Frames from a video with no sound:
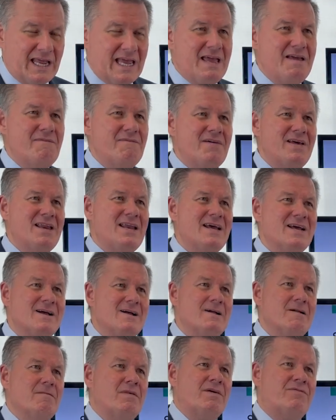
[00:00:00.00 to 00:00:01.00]
Even
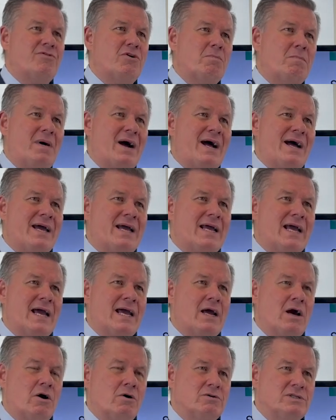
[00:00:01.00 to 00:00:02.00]
if you're buying
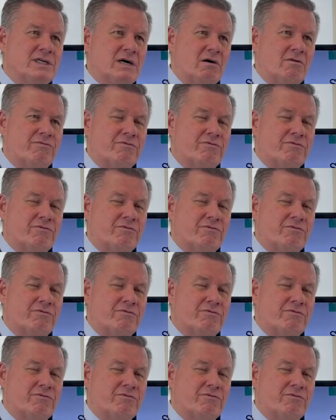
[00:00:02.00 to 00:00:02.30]
a hotel